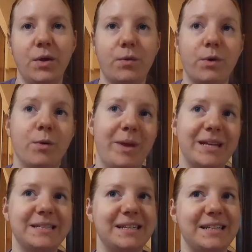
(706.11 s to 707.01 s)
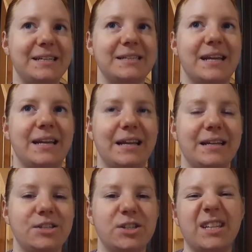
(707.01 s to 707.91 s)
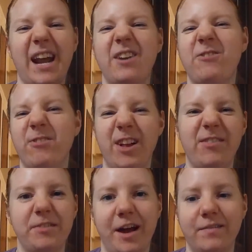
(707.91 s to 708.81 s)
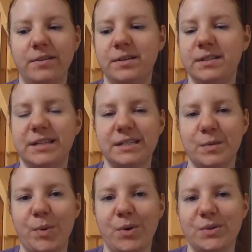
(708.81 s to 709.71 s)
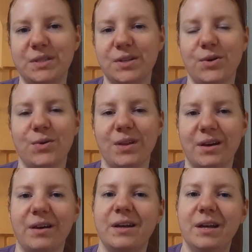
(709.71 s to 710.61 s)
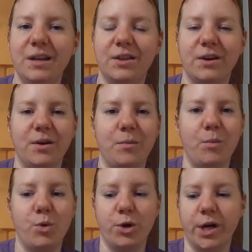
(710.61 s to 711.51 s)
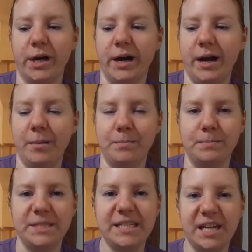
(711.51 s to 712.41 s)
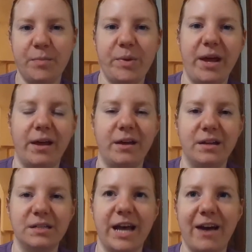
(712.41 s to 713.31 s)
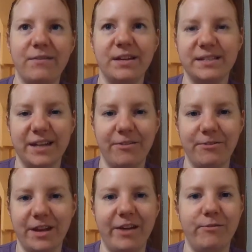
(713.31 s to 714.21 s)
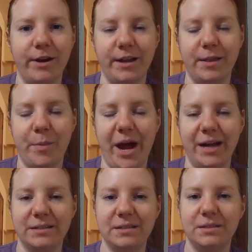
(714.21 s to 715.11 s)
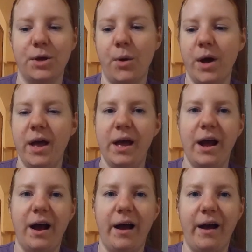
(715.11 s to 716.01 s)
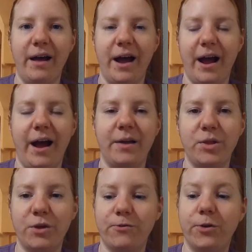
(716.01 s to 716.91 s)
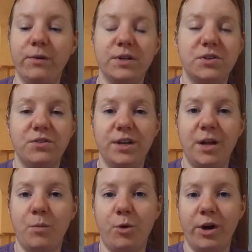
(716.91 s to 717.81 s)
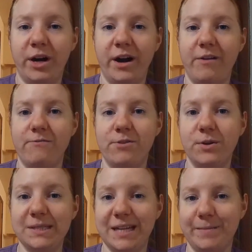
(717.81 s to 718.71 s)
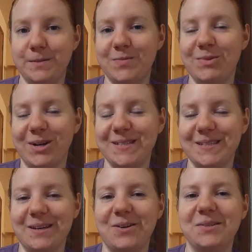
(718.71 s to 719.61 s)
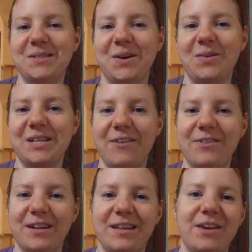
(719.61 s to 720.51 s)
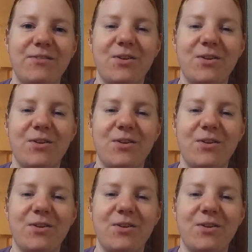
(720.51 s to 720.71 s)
romances and just kind of fluff novels, as opposed to the more deep and heavy stuff that I've read in the past. So I look forward to reading more of those types of books though, so definitely if